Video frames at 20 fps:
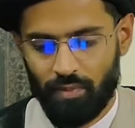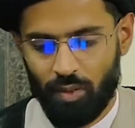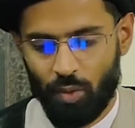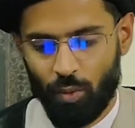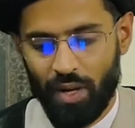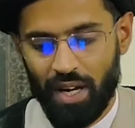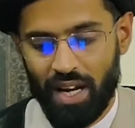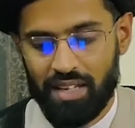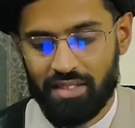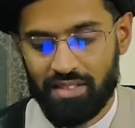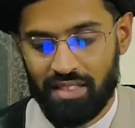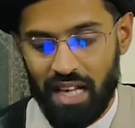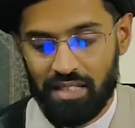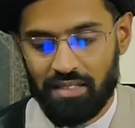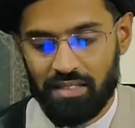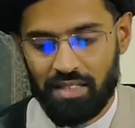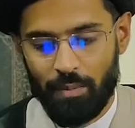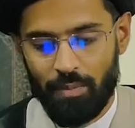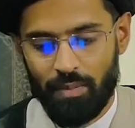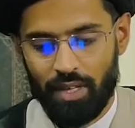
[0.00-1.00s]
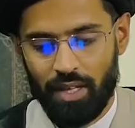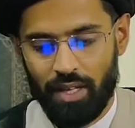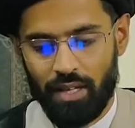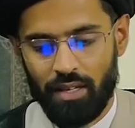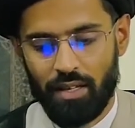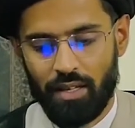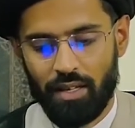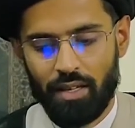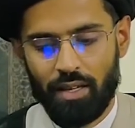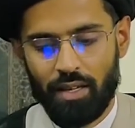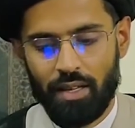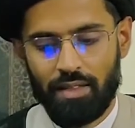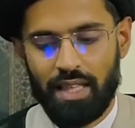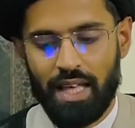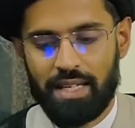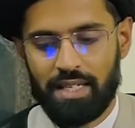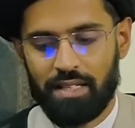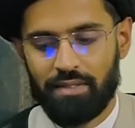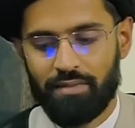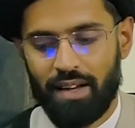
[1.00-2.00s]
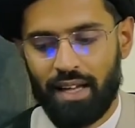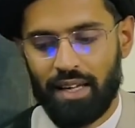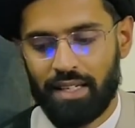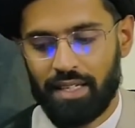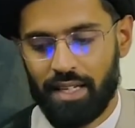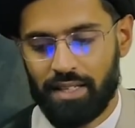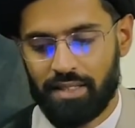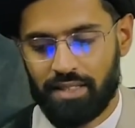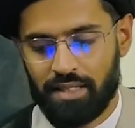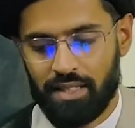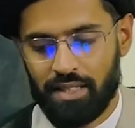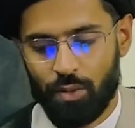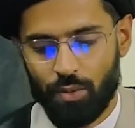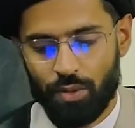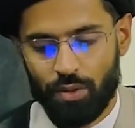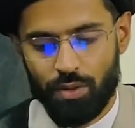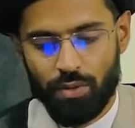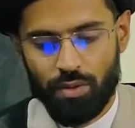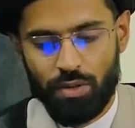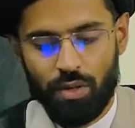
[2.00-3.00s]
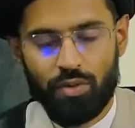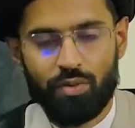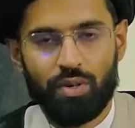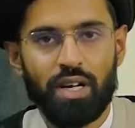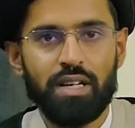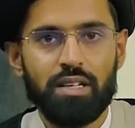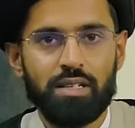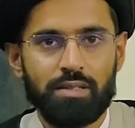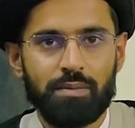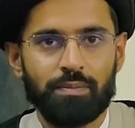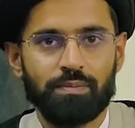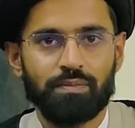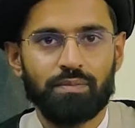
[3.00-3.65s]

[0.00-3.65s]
one has done something that invalidates the wudu, alright.